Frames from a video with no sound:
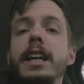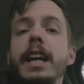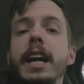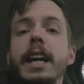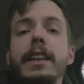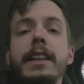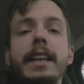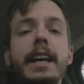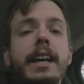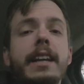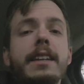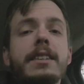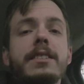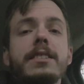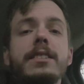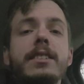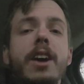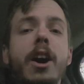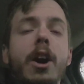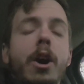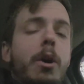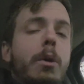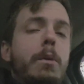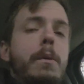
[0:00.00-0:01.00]
and that has
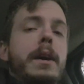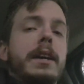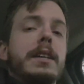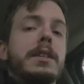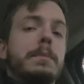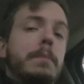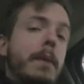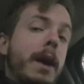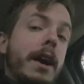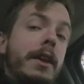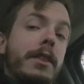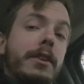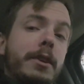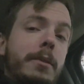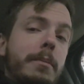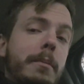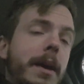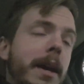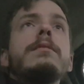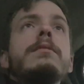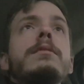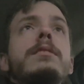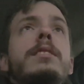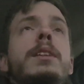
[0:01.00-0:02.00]
always bothered
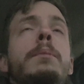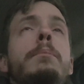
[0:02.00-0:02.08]
me.